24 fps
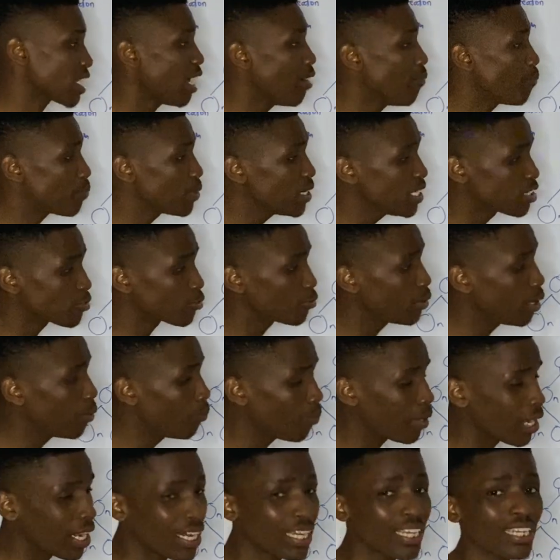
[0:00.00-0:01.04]
And please
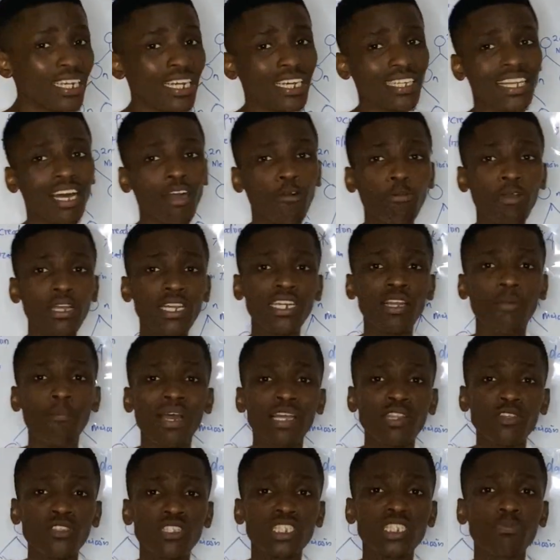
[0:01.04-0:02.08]
remember that when the
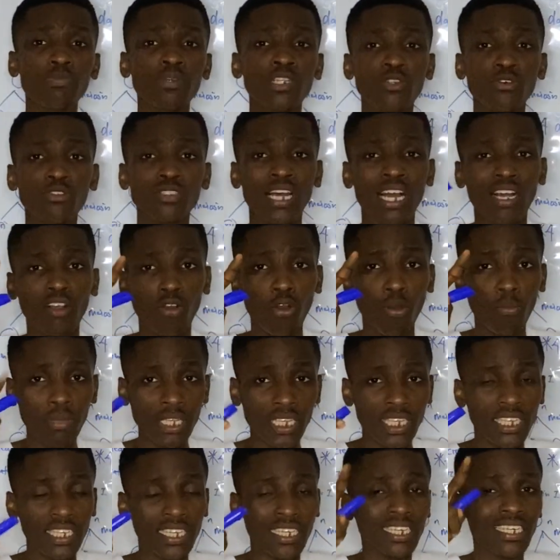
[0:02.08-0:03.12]
mitotic spindles are
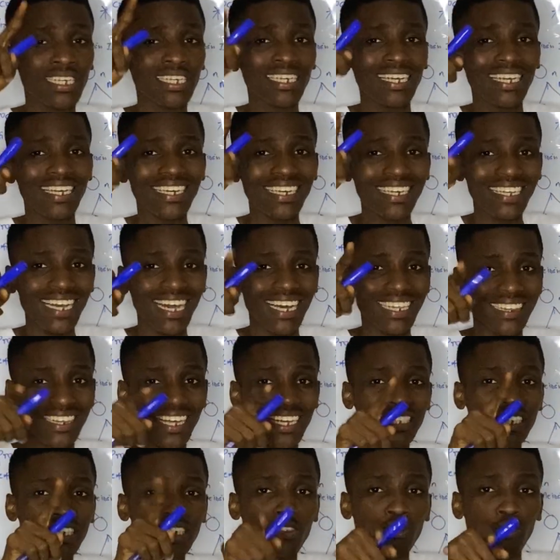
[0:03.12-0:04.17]
coming here, they are
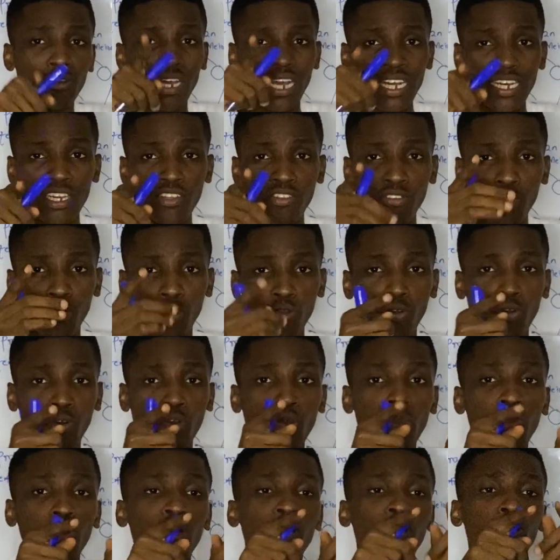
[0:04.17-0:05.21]
attaching to kinetochore,
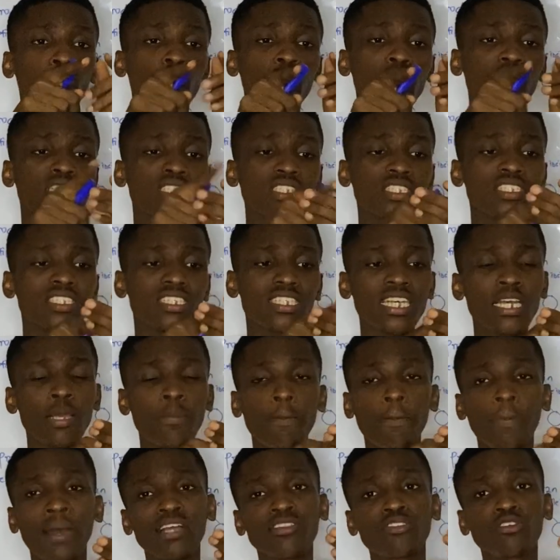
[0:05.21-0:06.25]
which is a
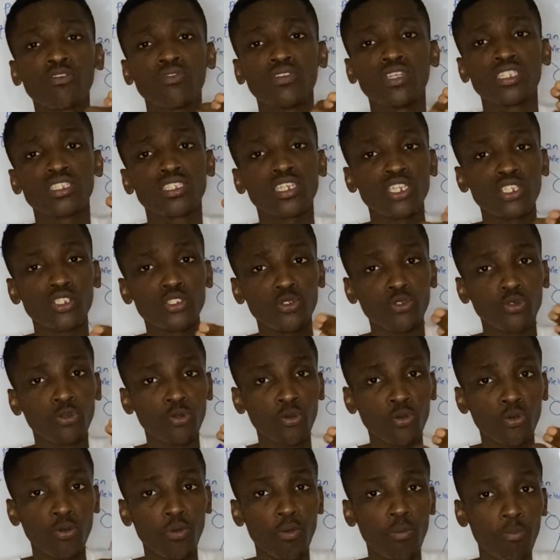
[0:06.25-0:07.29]
part of the
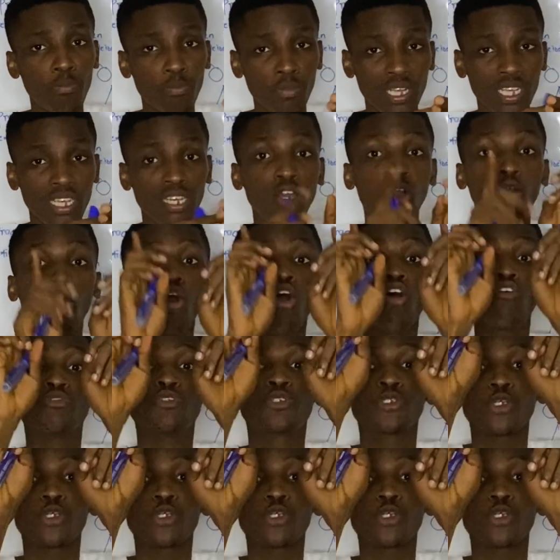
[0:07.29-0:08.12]
centromere of